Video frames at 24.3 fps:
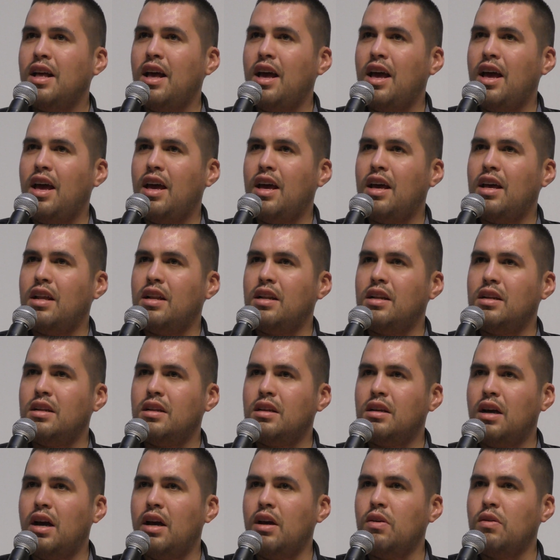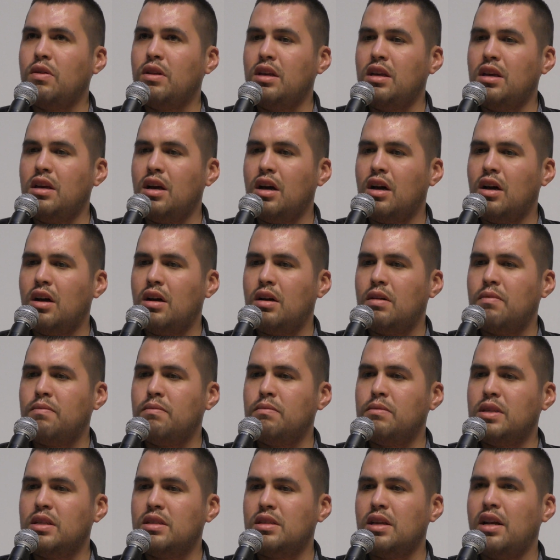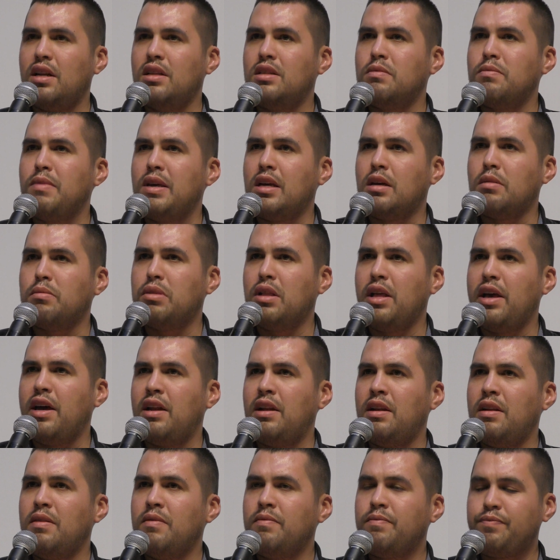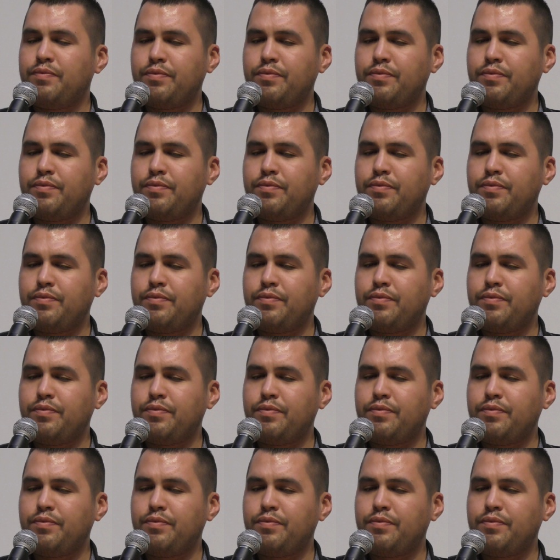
and Coyote decided to make a plan.